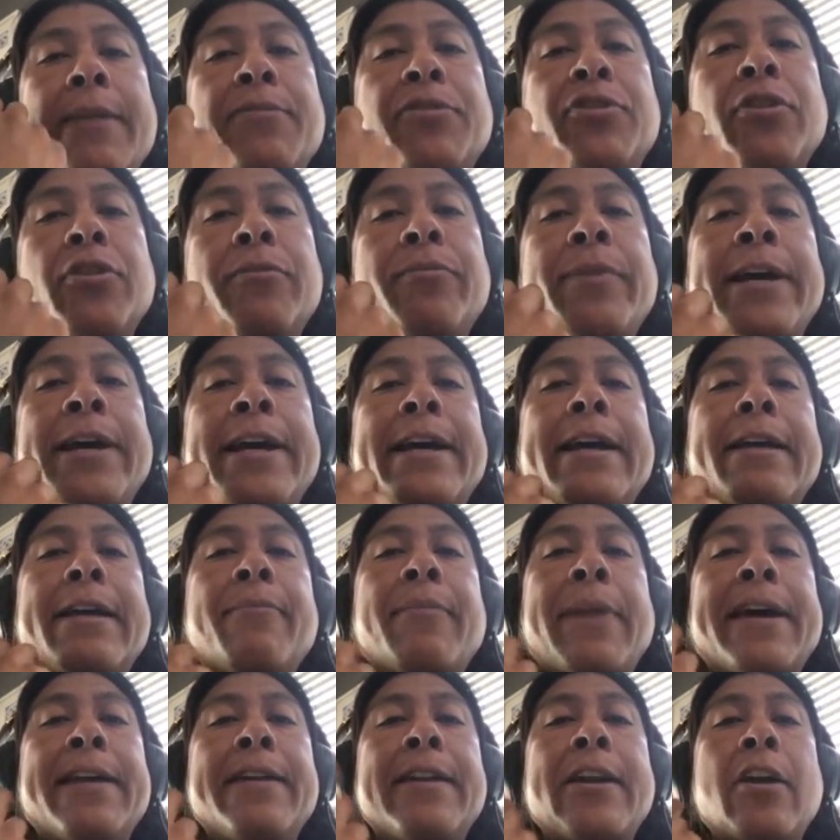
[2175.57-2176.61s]
So
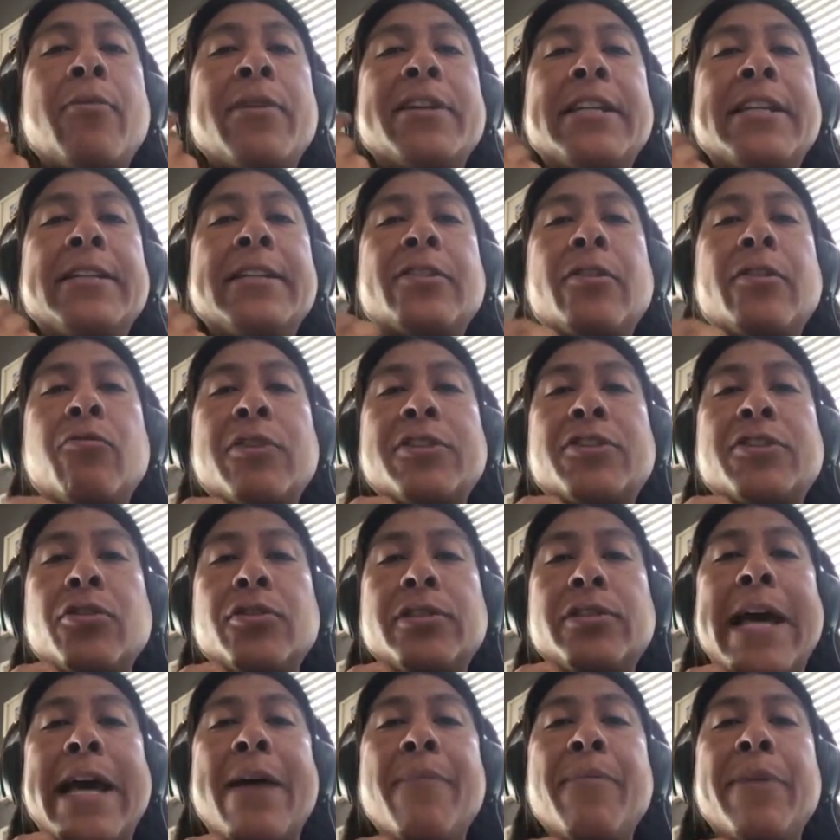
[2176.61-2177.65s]
my nervous system was so
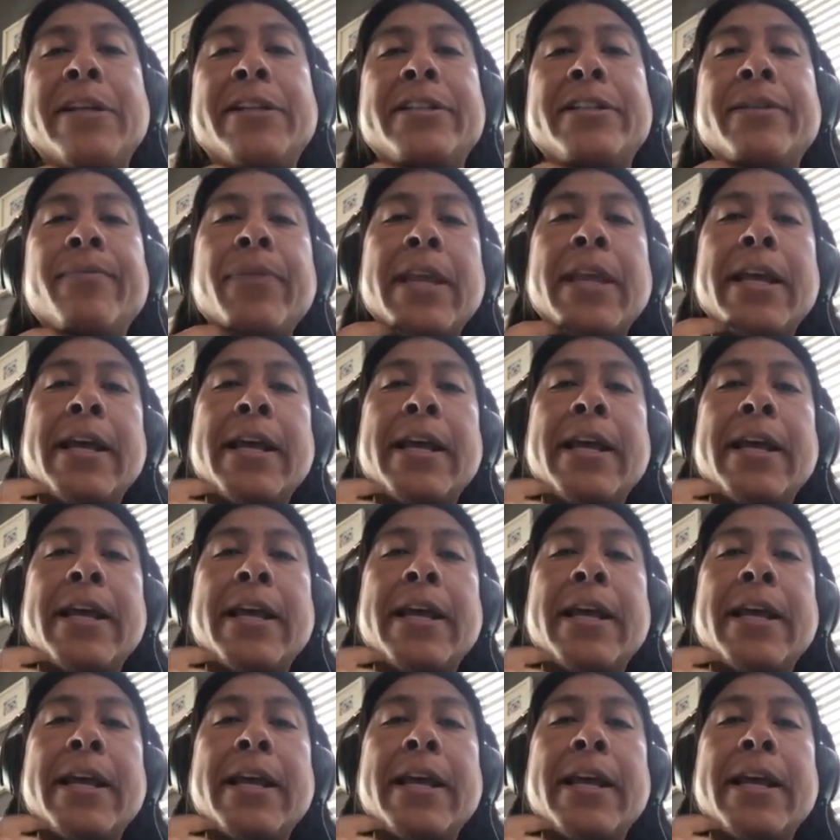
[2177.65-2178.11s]
damaged